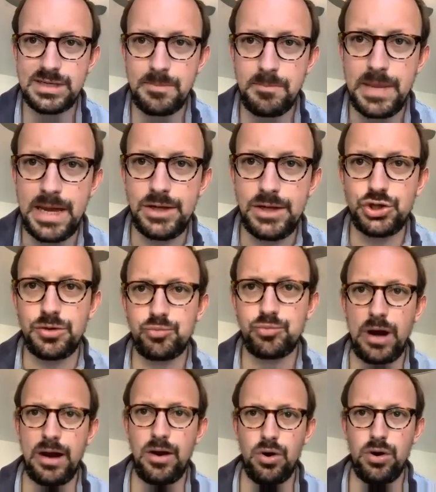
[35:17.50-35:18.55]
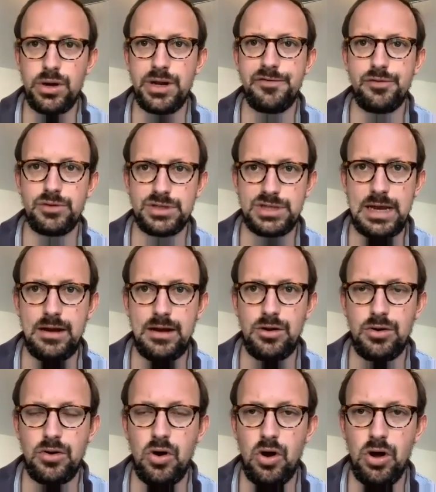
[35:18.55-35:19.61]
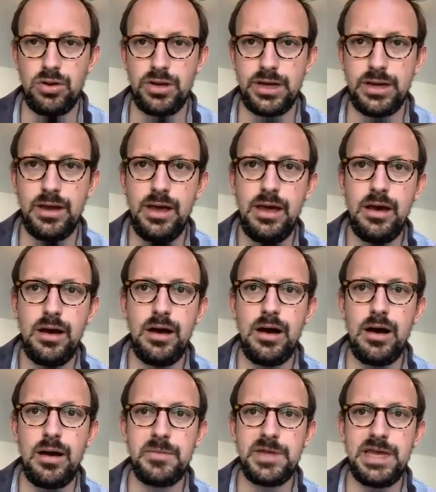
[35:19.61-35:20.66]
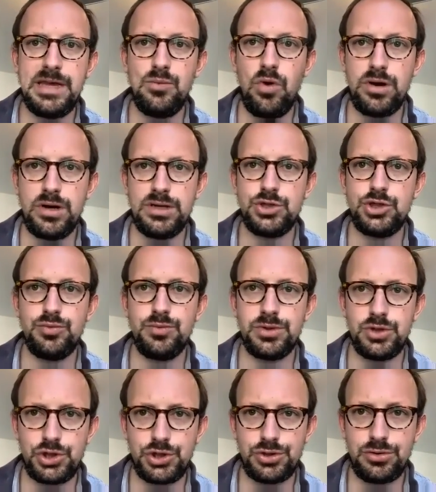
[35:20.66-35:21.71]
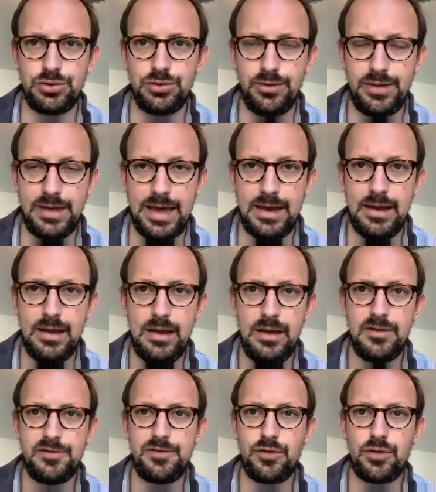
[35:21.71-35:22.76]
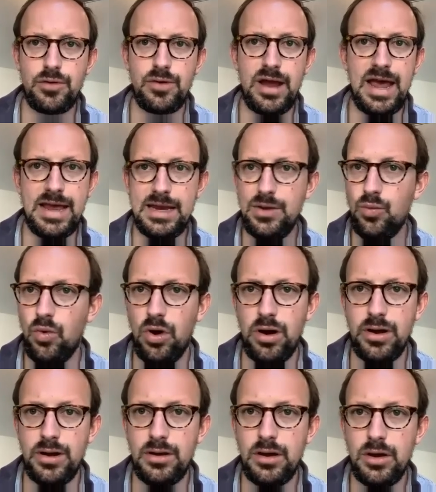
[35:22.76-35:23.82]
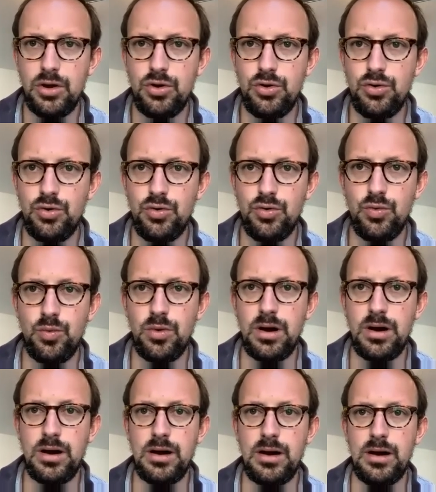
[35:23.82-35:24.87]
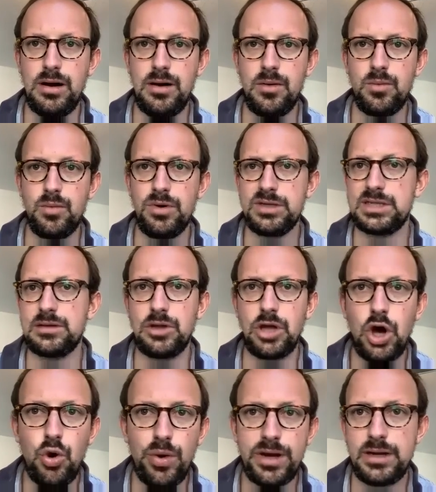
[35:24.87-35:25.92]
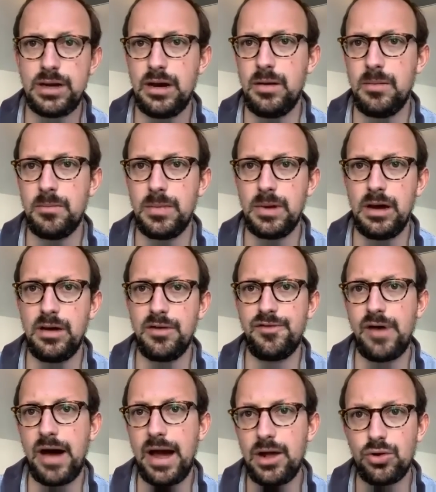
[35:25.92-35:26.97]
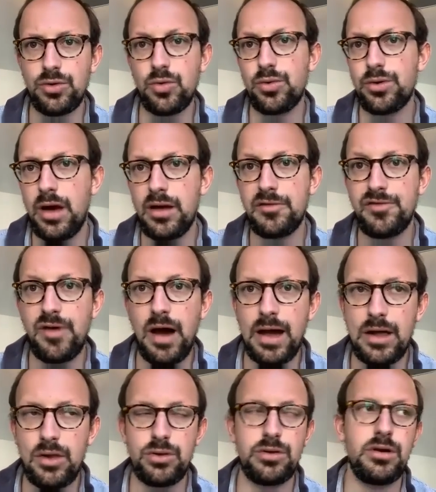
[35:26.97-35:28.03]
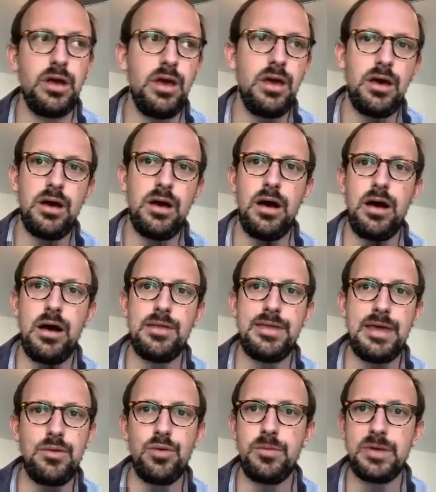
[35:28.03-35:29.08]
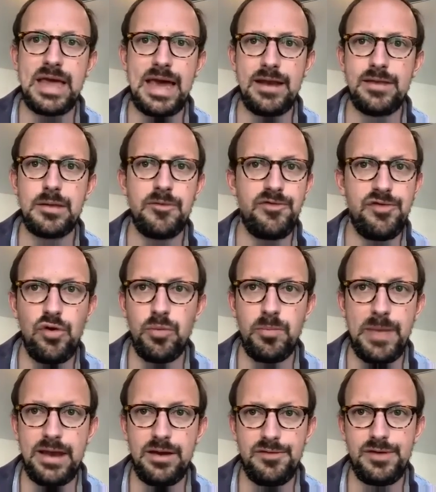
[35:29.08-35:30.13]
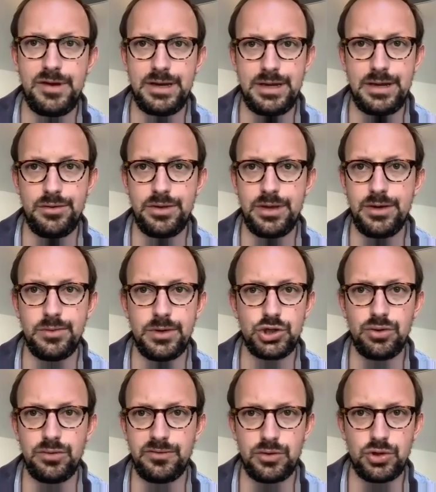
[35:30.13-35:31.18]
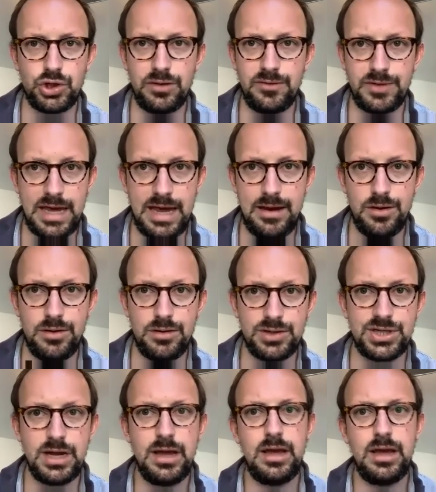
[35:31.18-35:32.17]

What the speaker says: a major priority for Senator Hawley. He wanted to ensure that for anyone who was a low-income filer or non-filer, they would get the full benefit here. The original version of CARES